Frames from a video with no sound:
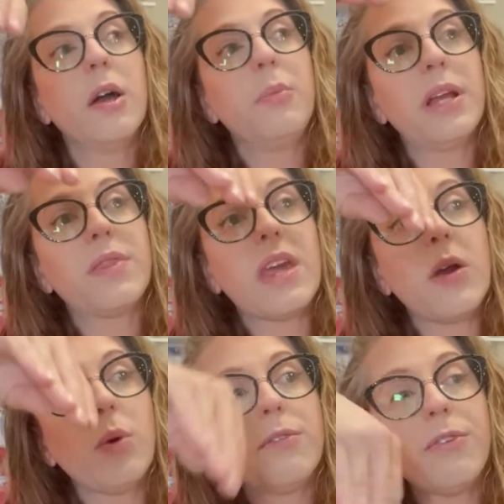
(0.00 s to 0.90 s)
But they
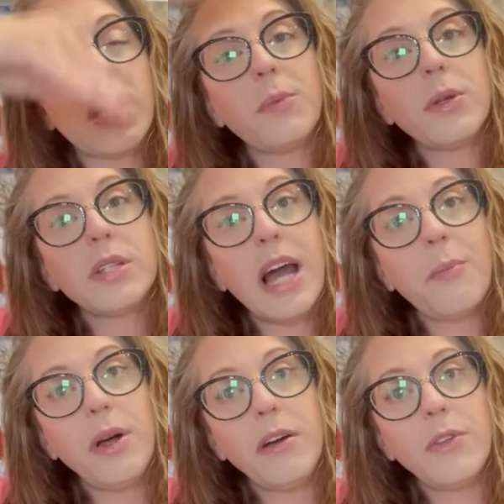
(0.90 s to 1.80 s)
would fly up on
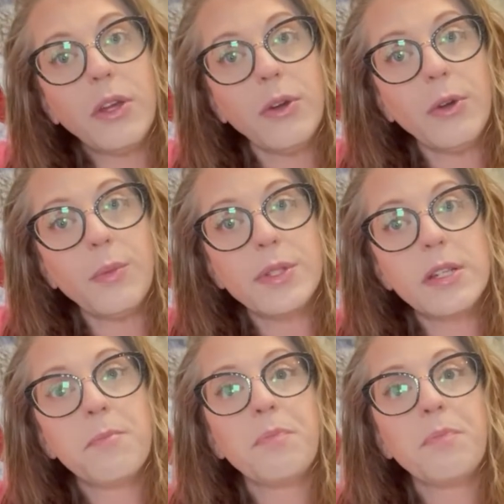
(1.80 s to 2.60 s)
top of the coops